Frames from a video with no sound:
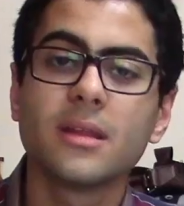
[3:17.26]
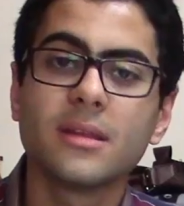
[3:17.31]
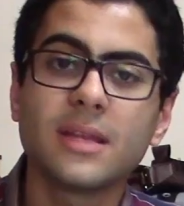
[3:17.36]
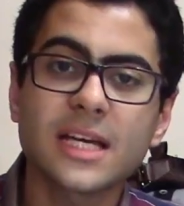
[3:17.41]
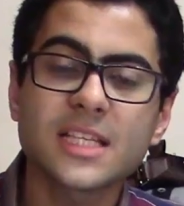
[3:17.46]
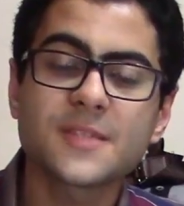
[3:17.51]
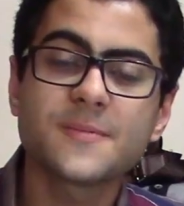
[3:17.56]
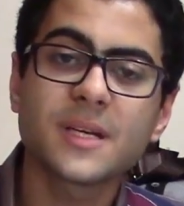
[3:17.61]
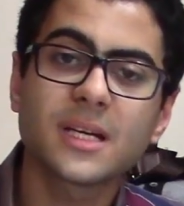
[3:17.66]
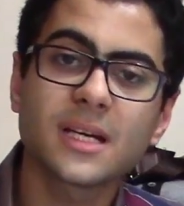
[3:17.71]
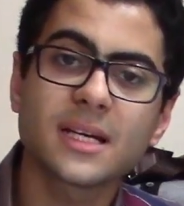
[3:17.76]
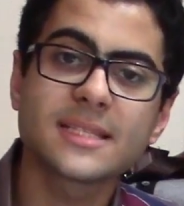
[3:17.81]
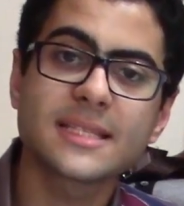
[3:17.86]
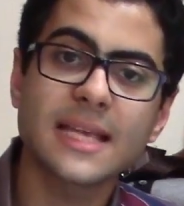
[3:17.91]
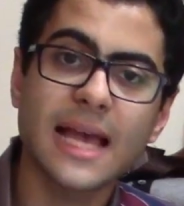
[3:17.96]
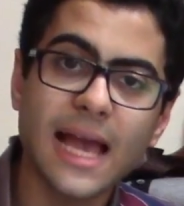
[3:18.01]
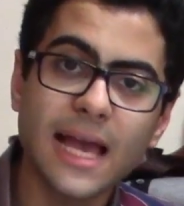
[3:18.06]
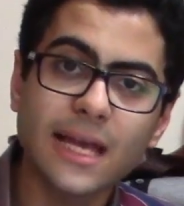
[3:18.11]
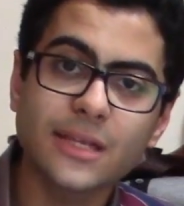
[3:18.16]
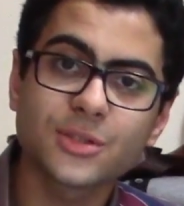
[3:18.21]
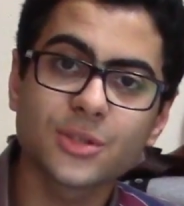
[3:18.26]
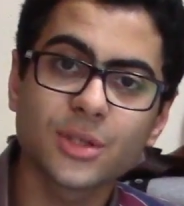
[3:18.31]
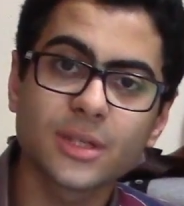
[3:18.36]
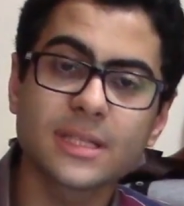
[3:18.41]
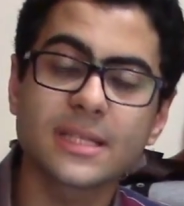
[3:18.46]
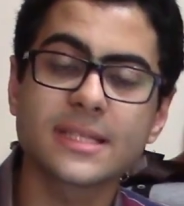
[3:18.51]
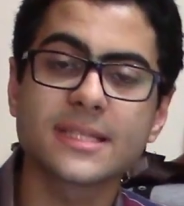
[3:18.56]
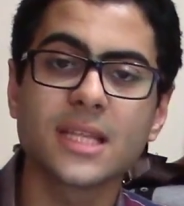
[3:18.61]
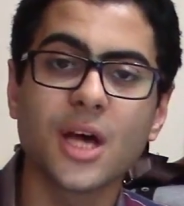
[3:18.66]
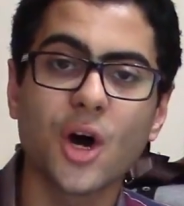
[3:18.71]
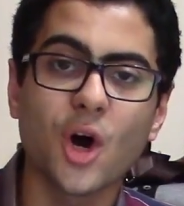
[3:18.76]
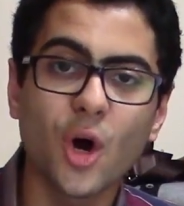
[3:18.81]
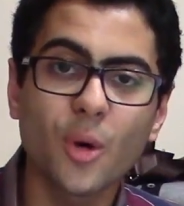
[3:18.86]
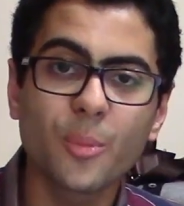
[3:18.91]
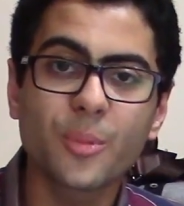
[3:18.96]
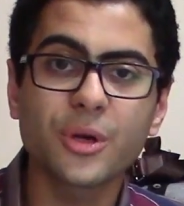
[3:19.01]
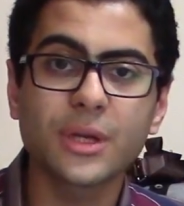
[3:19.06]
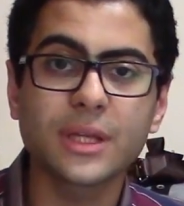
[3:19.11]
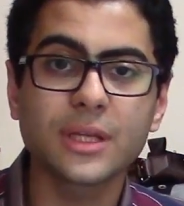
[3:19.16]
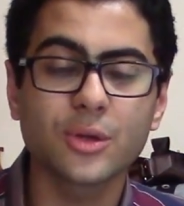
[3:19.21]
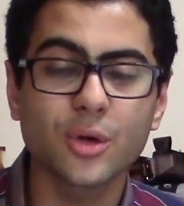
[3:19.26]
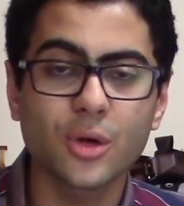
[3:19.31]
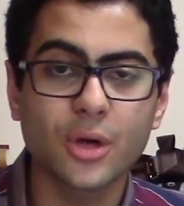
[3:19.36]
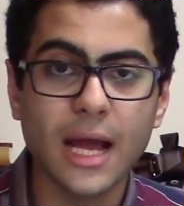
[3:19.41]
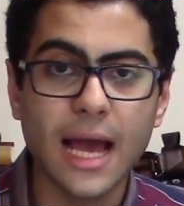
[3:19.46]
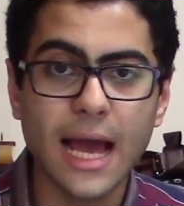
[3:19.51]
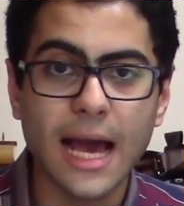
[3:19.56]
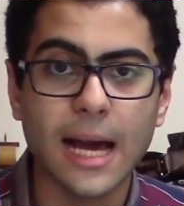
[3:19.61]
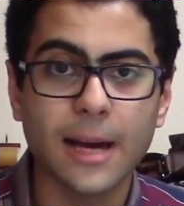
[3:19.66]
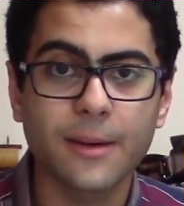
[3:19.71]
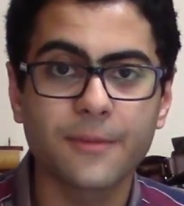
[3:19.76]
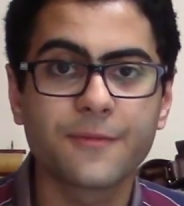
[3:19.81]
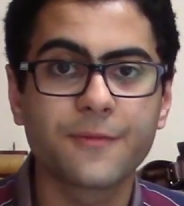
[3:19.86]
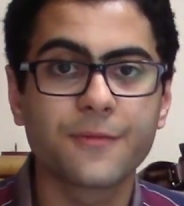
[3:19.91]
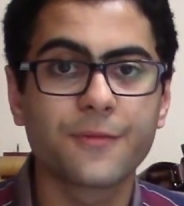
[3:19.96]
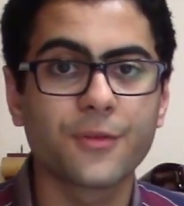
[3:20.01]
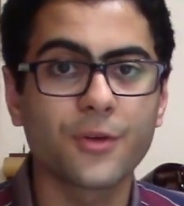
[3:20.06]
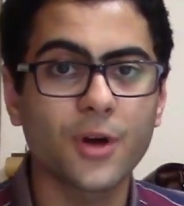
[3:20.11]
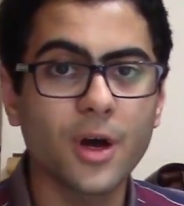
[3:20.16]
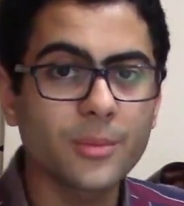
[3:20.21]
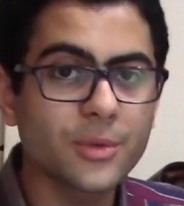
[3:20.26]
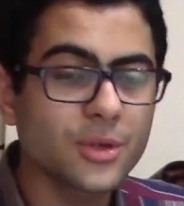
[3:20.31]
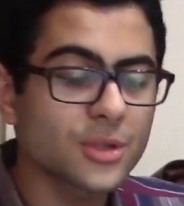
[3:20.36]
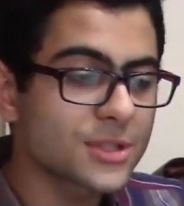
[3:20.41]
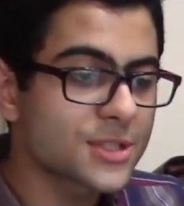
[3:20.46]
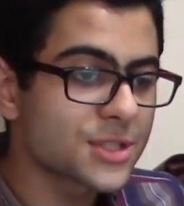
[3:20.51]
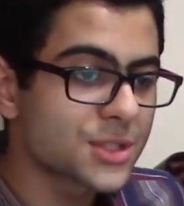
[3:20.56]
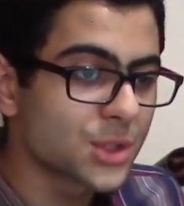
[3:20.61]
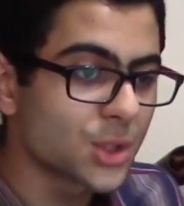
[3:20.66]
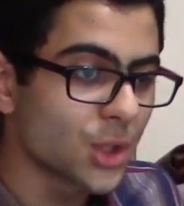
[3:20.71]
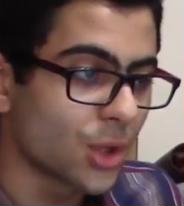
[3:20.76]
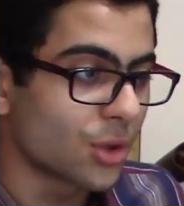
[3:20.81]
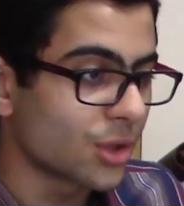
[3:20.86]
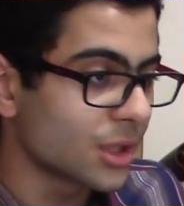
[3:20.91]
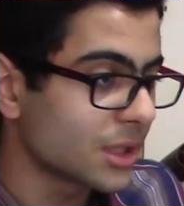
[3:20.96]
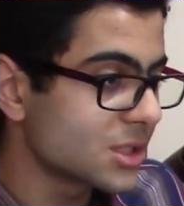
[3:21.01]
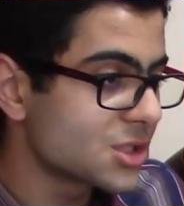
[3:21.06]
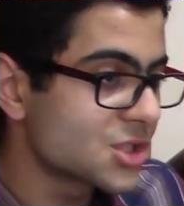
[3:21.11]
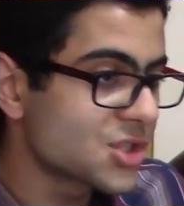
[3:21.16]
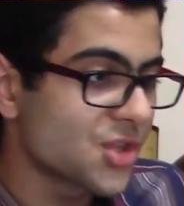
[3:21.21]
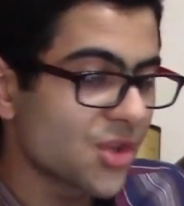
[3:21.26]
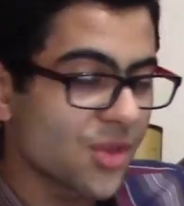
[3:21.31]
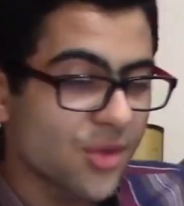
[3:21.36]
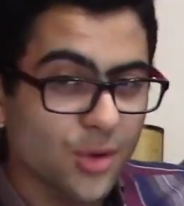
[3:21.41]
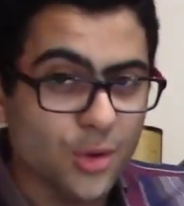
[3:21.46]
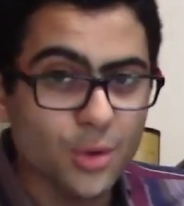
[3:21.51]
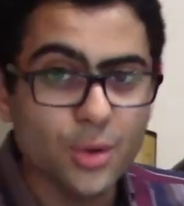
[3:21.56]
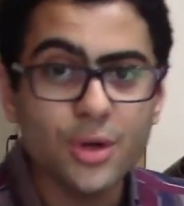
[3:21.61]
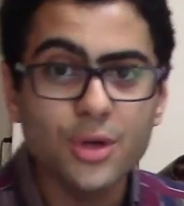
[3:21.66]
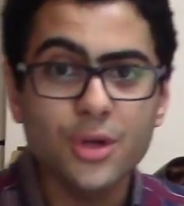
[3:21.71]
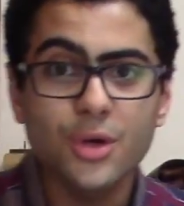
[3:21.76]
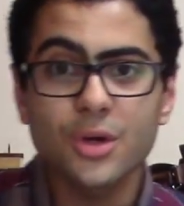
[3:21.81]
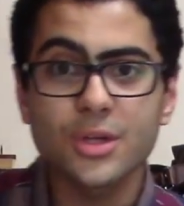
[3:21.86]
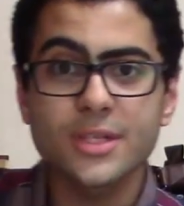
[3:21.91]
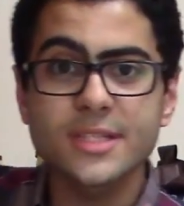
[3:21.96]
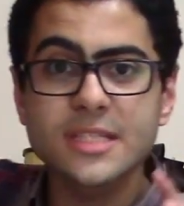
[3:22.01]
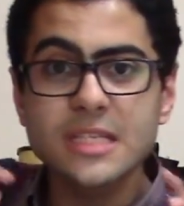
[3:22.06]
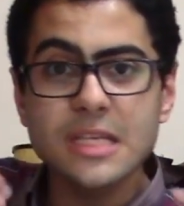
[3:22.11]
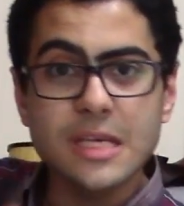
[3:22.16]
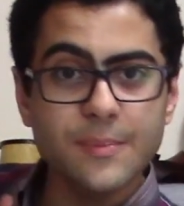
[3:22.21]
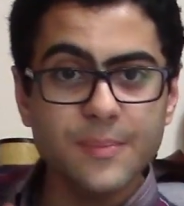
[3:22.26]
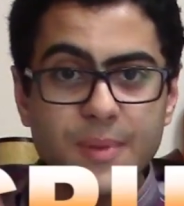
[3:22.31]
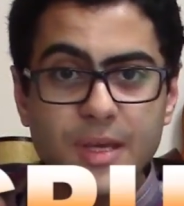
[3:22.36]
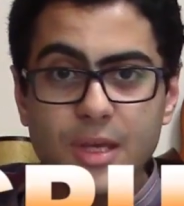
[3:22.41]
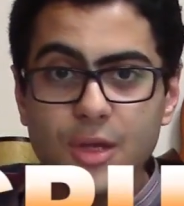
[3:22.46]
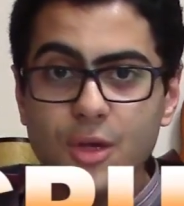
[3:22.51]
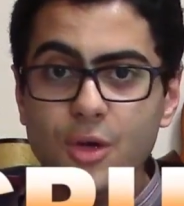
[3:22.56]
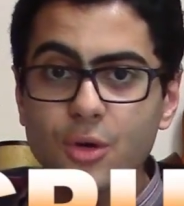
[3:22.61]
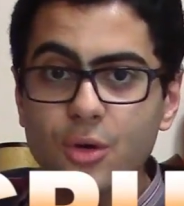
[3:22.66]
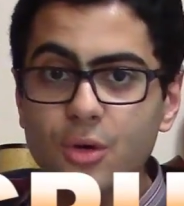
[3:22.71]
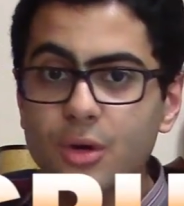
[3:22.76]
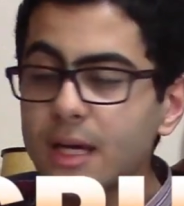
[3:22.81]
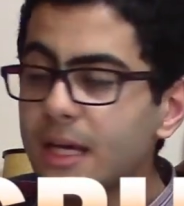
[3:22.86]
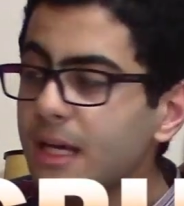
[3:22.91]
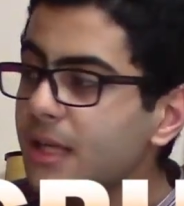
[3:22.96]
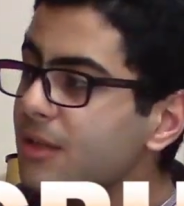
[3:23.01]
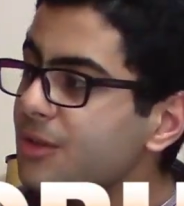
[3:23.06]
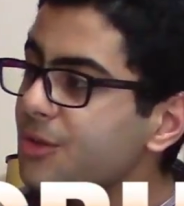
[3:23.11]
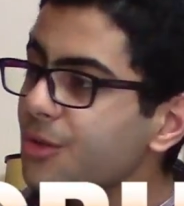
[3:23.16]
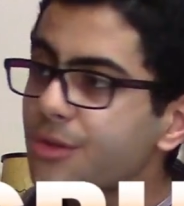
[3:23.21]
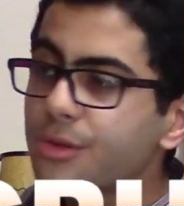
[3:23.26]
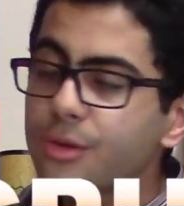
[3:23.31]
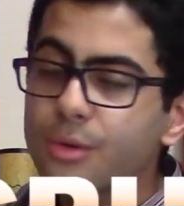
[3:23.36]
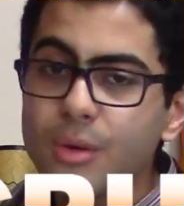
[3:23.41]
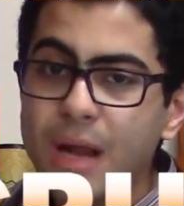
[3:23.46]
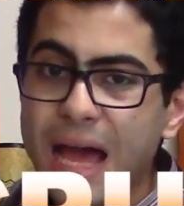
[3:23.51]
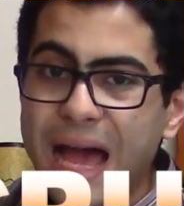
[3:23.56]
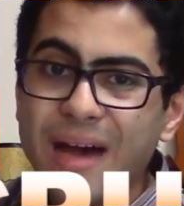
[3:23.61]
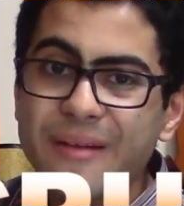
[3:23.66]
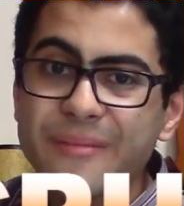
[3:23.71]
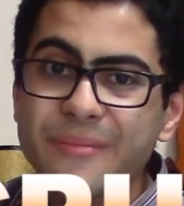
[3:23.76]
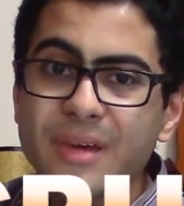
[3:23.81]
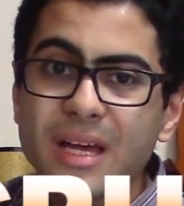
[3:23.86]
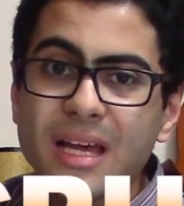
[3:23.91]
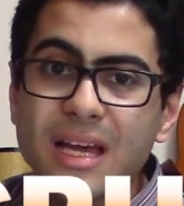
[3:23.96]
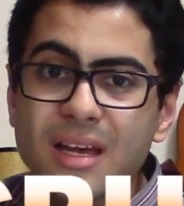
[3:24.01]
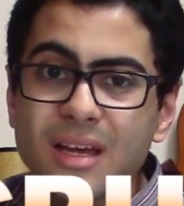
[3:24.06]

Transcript: That's because Android is now opening your app from your storage through your CPU into the RAM